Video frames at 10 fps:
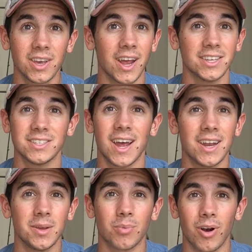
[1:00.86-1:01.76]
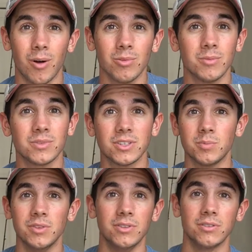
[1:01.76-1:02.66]
It hasn't had any problems. It's
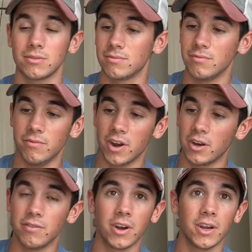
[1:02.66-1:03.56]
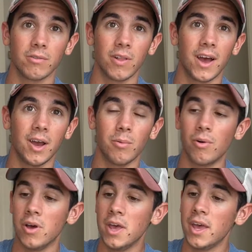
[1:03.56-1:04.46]
been very, very
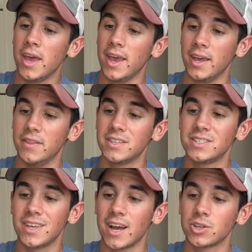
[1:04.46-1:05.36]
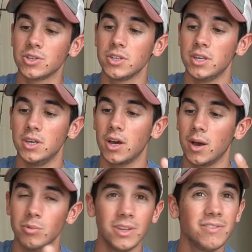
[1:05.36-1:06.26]
reliable. And this is actually,
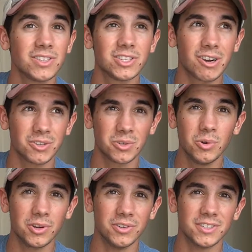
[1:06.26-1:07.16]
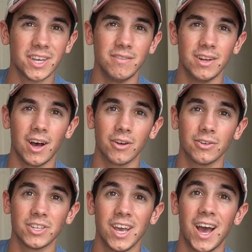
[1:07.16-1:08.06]
I believe this is around
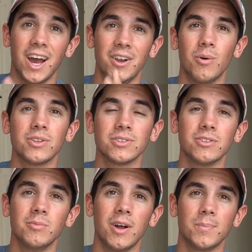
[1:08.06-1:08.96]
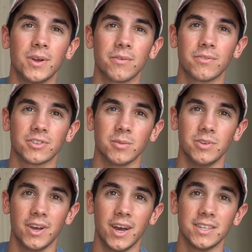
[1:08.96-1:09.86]
$270. I know it's a little bit up there for some
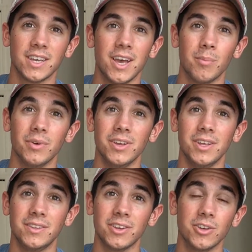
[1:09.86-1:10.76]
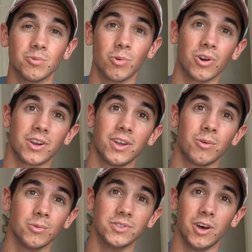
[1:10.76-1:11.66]
of you guys, but it does work. It
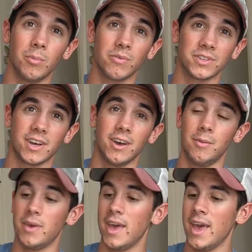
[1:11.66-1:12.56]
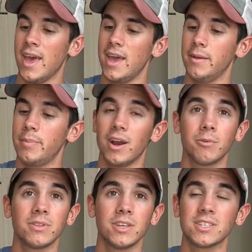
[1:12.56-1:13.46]
holds up over time. And
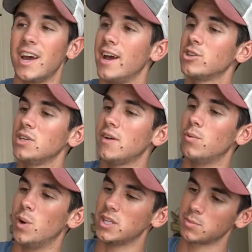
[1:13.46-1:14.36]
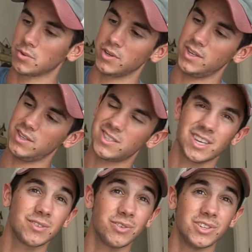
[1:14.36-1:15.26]
paired with this, I actually have a West Marine
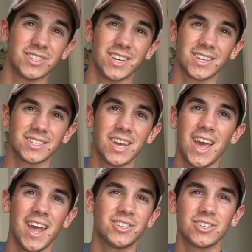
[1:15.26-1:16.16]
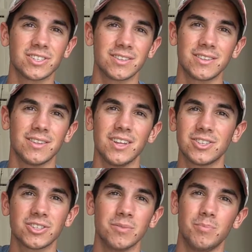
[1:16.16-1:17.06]
6'6". It's
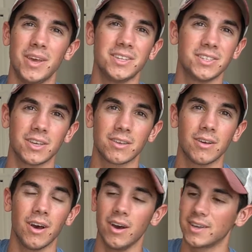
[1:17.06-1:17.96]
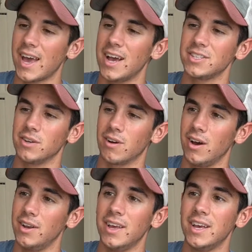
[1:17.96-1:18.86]
just a basic casting
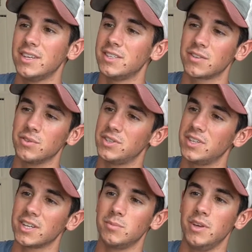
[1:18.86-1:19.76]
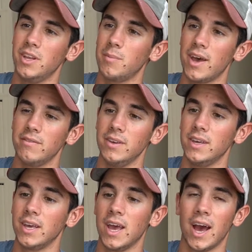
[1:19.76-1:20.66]
rod, 6'6", medium
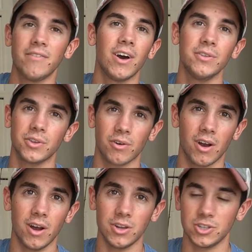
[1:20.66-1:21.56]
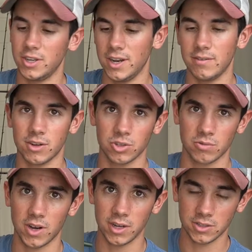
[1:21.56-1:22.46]
heavy. I found it in the garage. I didn't have an extra
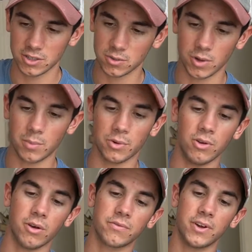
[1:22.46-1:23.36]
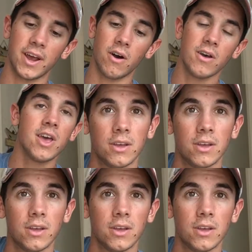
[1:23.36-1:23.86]
rod, so this is what I put it on for now.